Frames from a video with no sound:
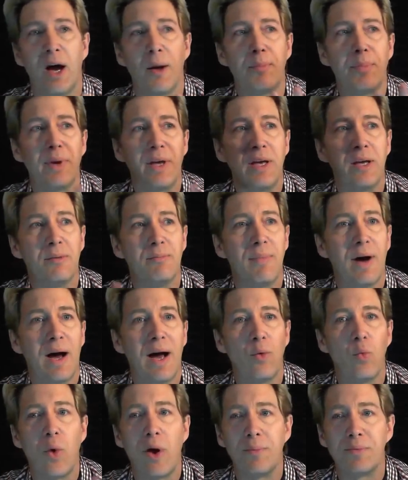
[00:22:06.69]
up in
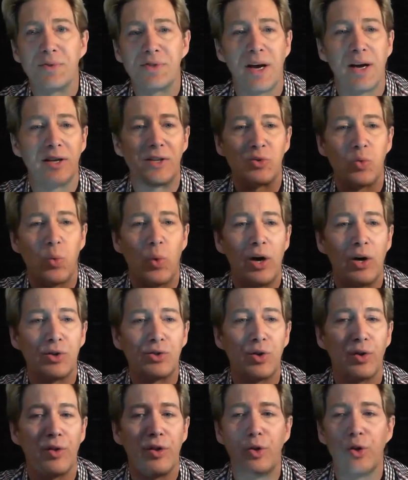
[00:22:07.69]
my website as well
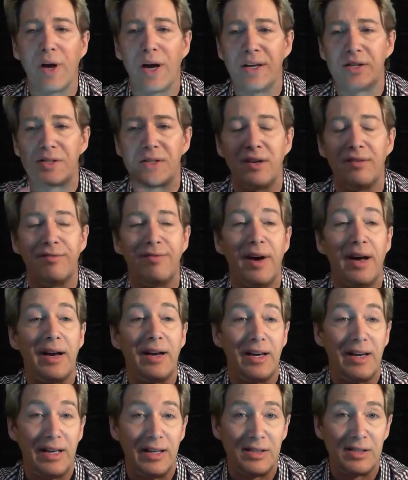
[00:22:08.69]
so that you guys can find
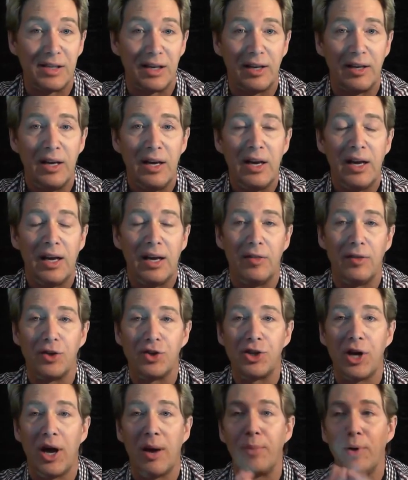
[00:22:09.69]
it easily in the
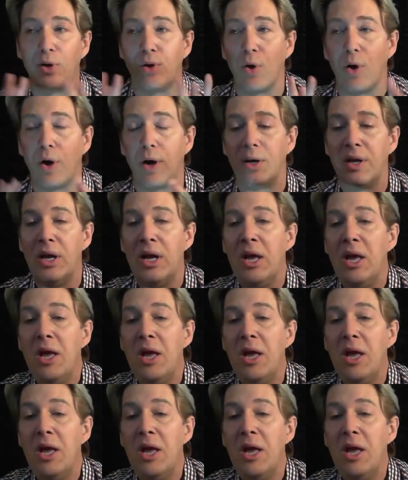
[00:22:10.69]
shopping cart.